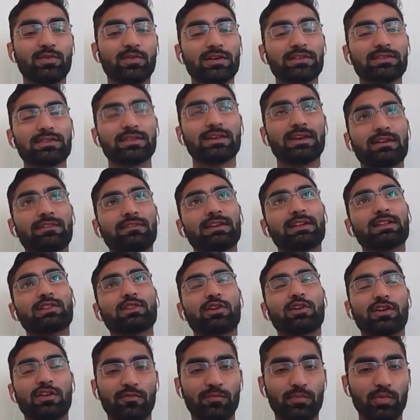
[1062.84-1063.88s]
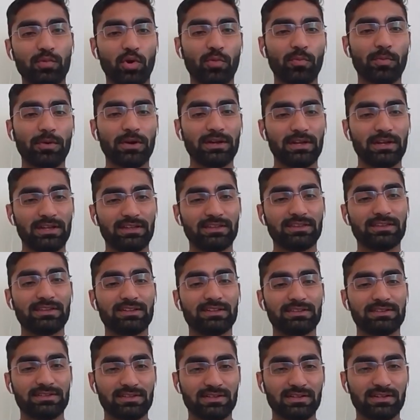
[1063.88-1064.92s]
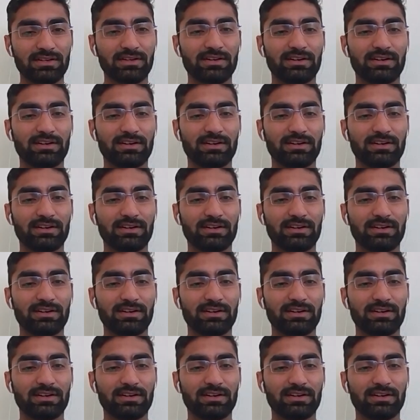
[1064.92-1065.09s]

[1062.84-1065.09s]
was having a lot of property in this